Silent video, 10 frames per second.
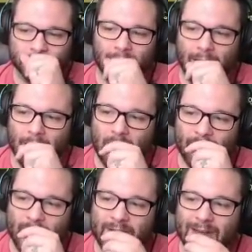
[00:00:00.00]

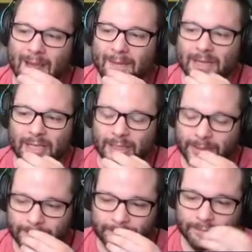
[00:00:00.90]
150 damage
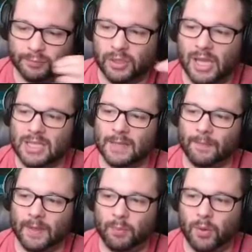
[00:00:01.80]
plus
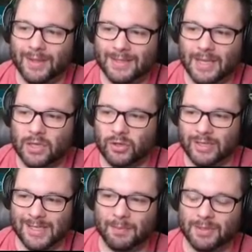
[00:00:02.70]
0.6 or
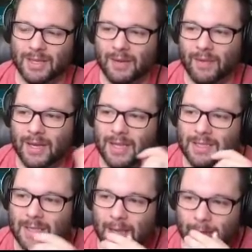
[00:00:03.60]
60% of AD
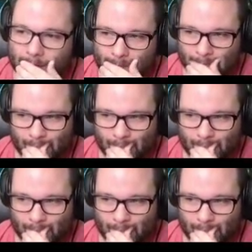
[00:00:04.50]
scaling,